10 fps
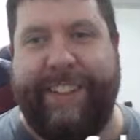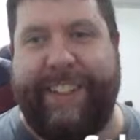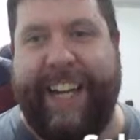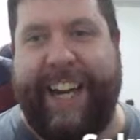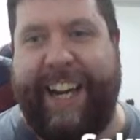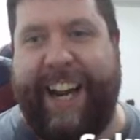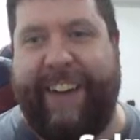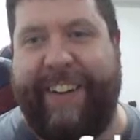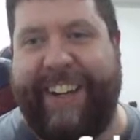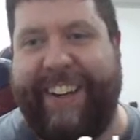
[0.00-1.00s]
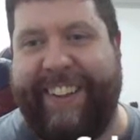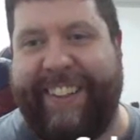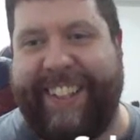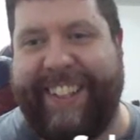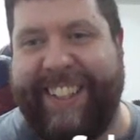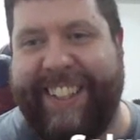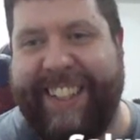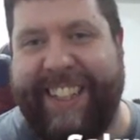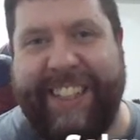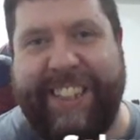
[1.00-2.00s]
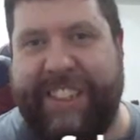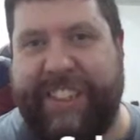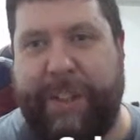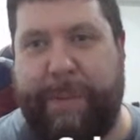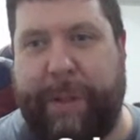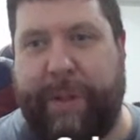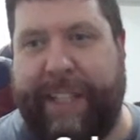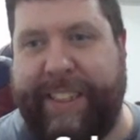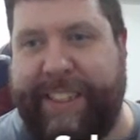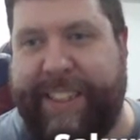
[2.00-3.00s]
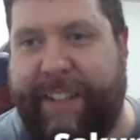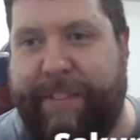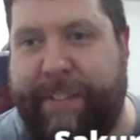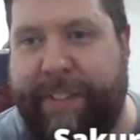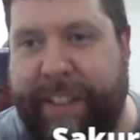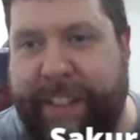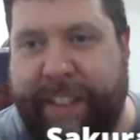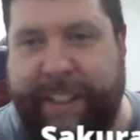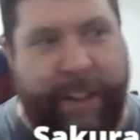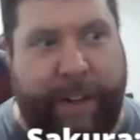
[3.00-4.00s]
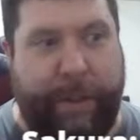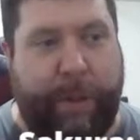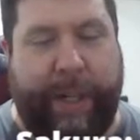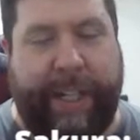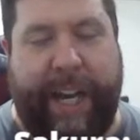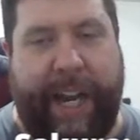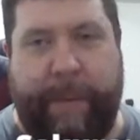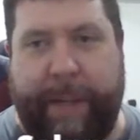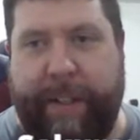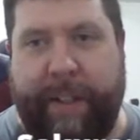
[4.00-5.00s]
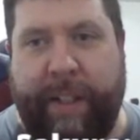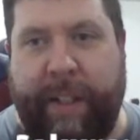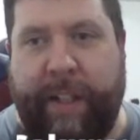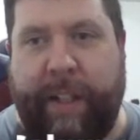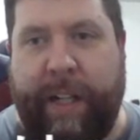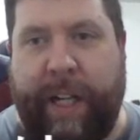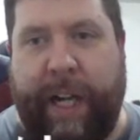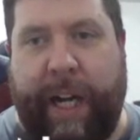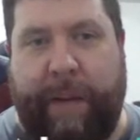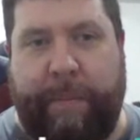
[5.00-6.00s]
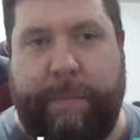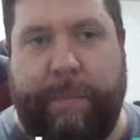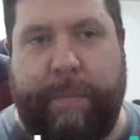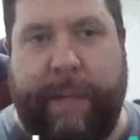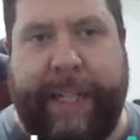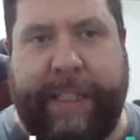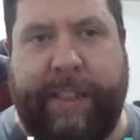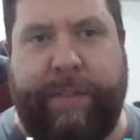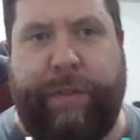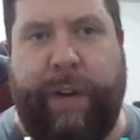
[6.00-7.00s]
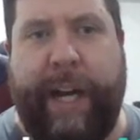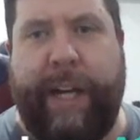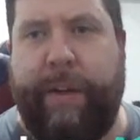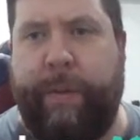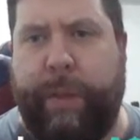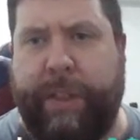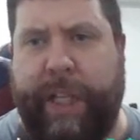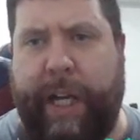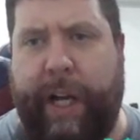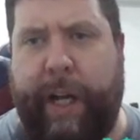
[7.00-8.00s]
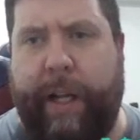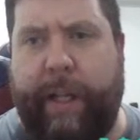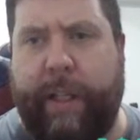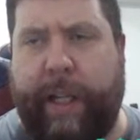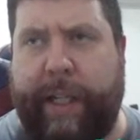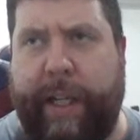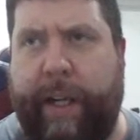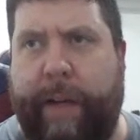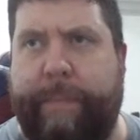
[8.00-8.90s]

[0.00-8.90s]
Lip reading: an hour, like just super crazy stuff. They're even quicker now, but his friend was like a